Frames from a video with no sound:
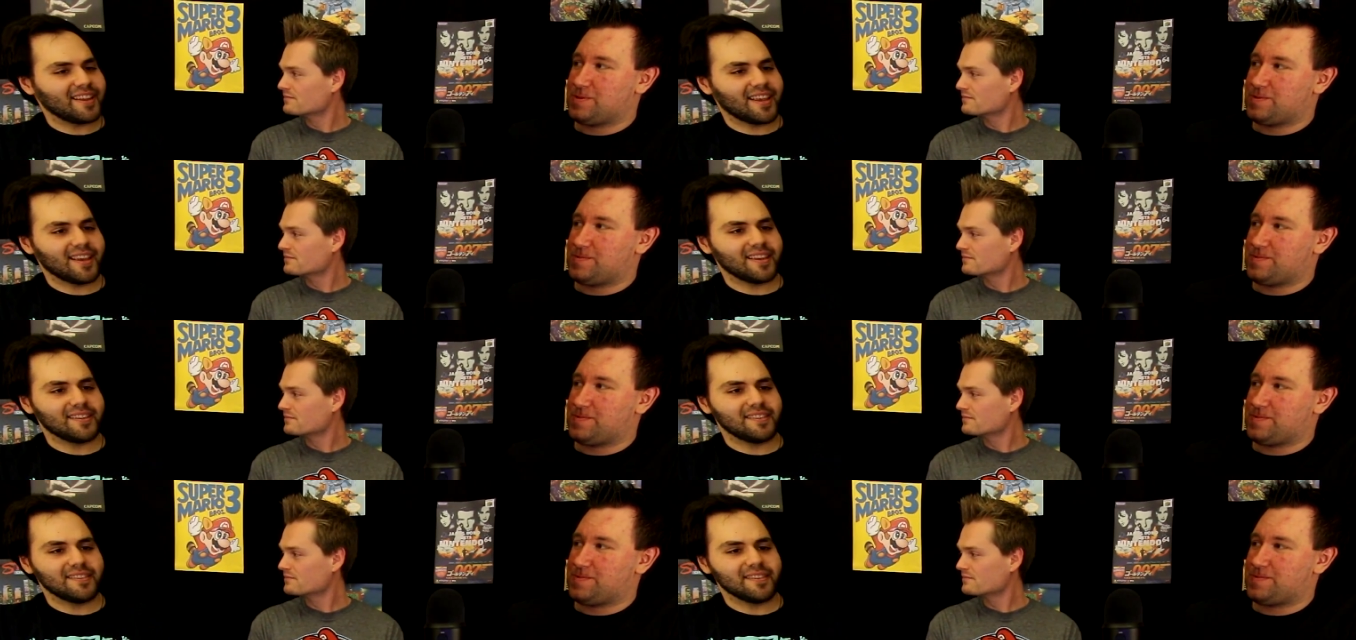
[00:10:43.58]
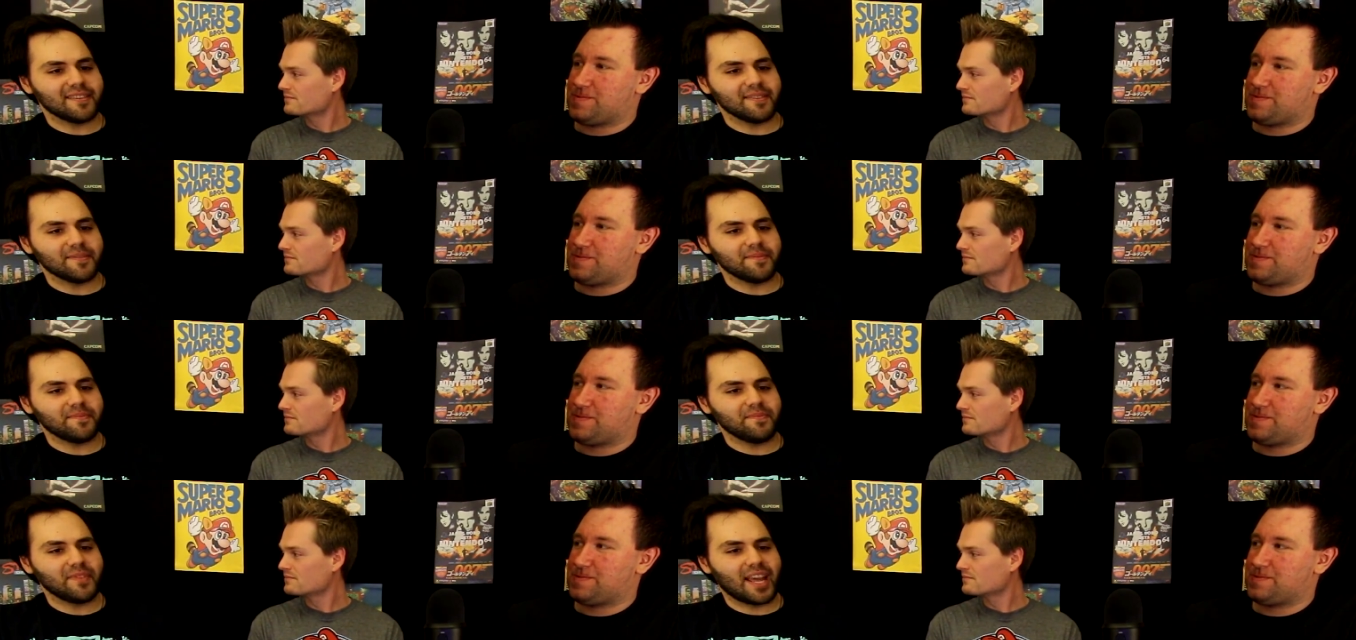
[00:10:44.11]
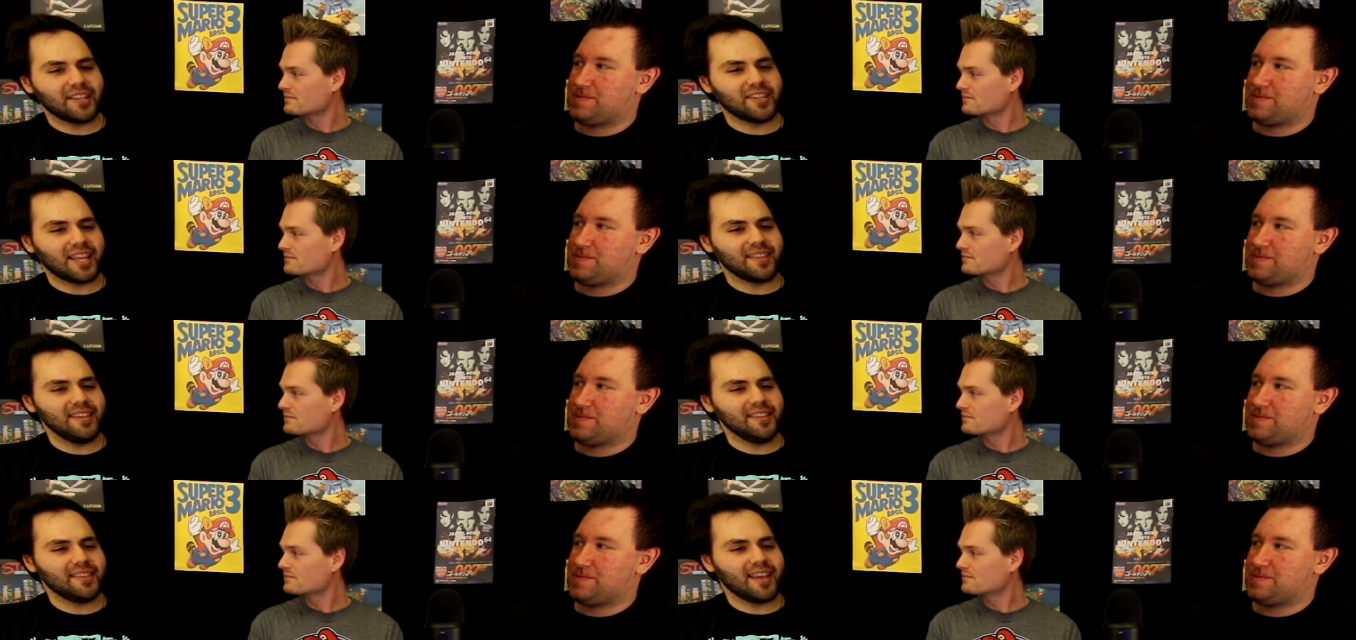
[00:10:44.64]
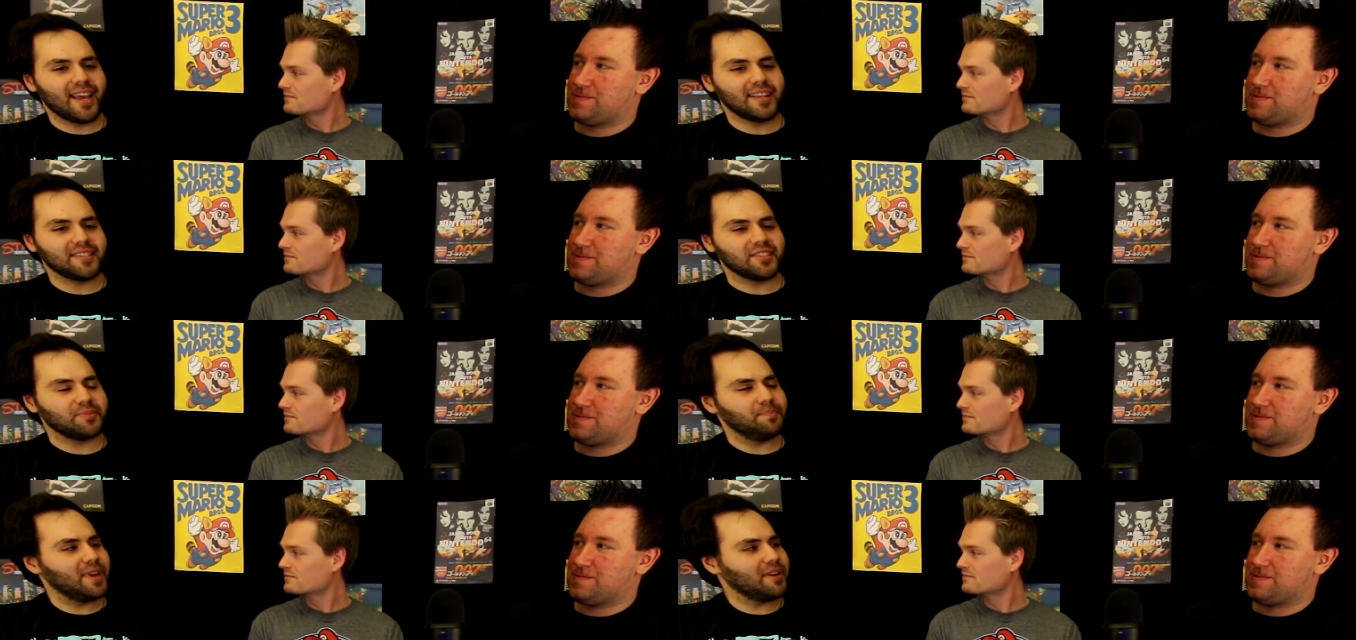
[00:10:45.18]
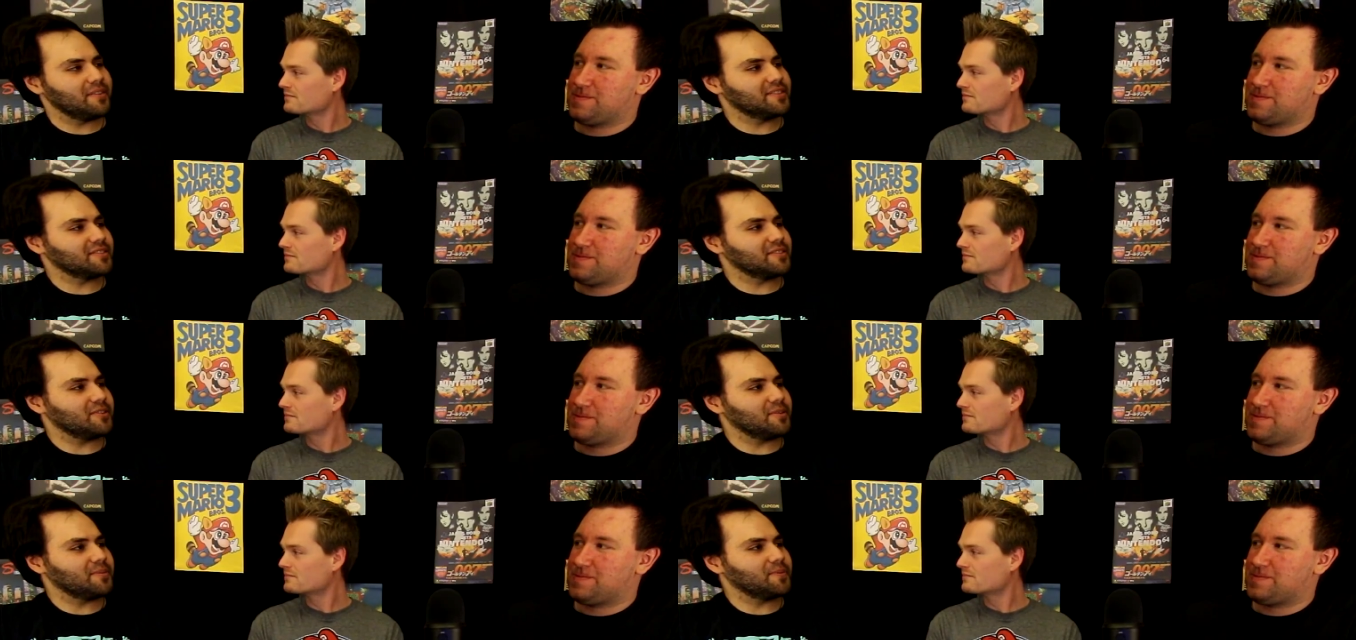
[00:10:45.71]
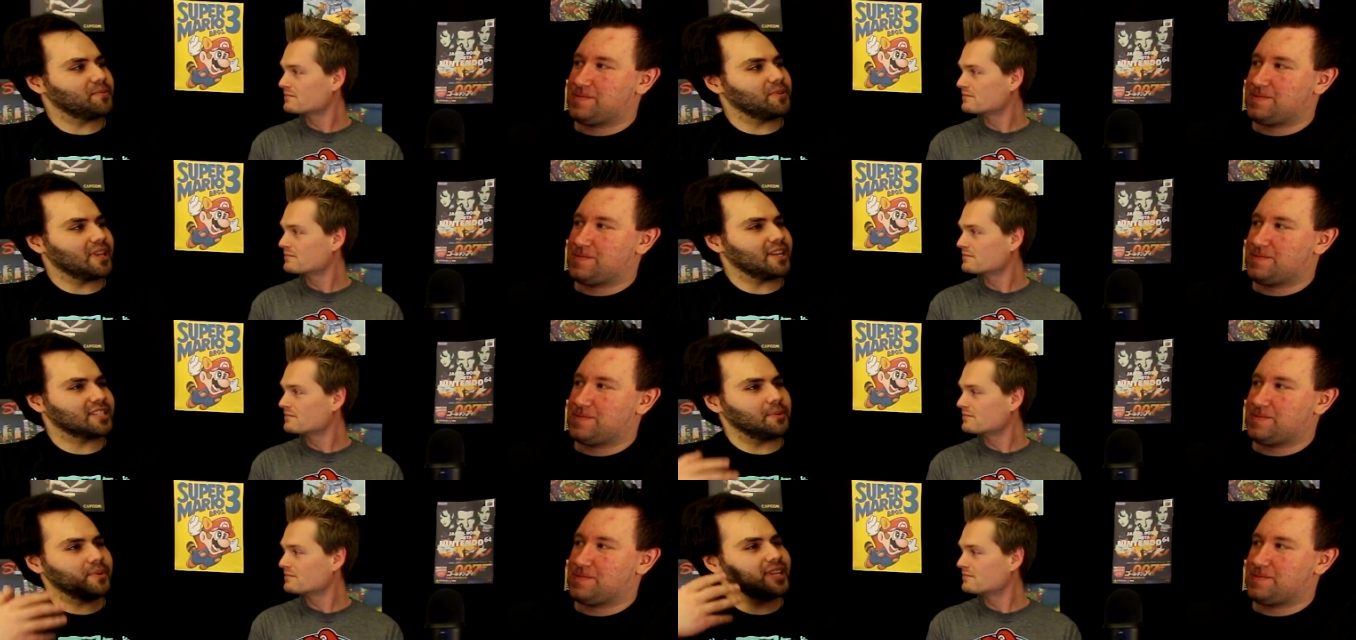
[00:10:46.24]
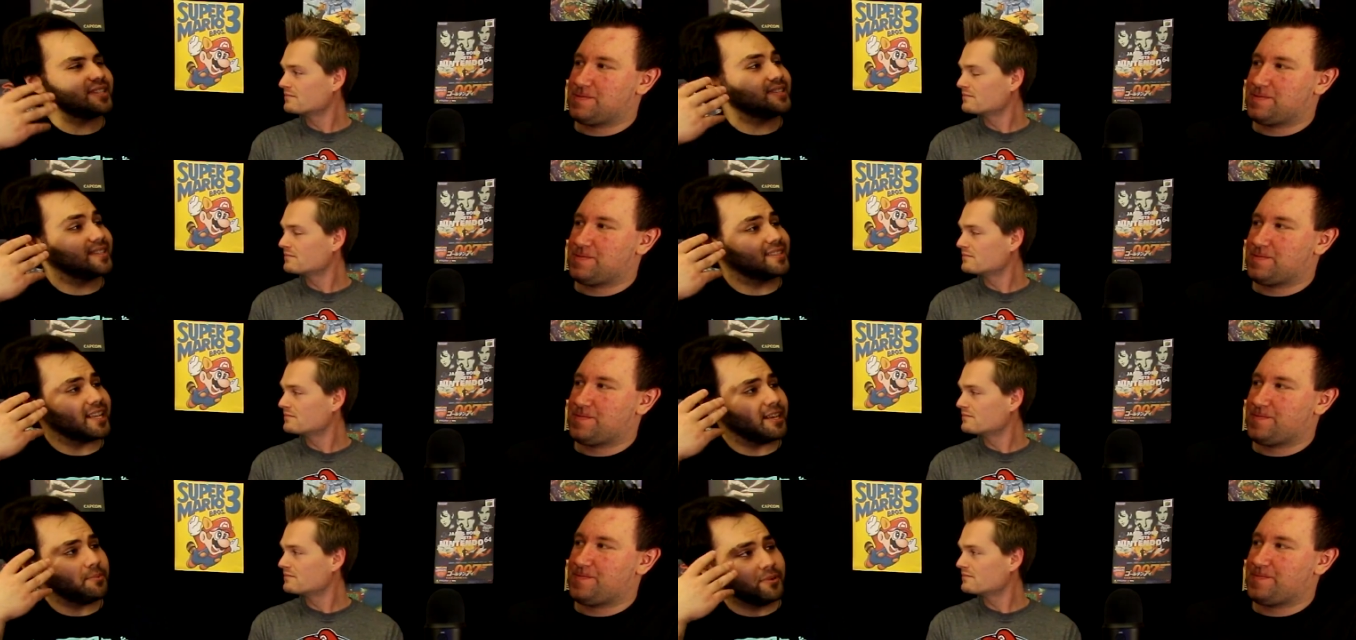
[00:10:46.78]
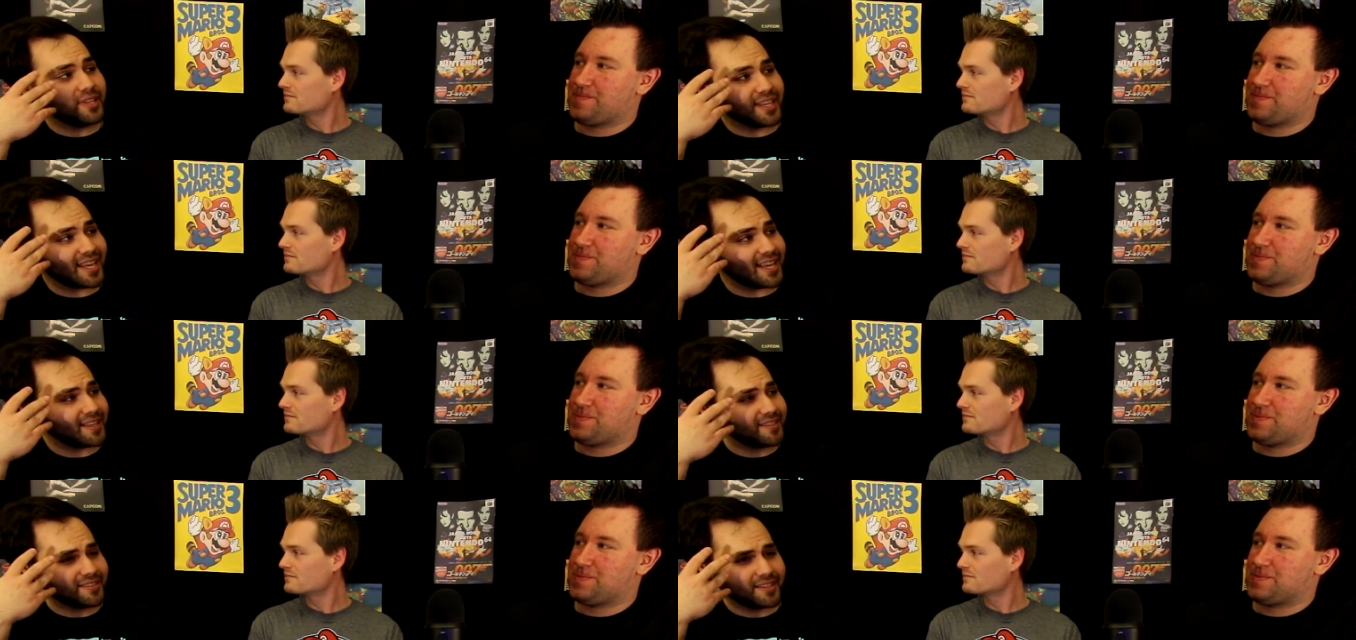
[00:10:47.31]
Speaker 1: and I think that has its merits though. For like someone that's disabled, they're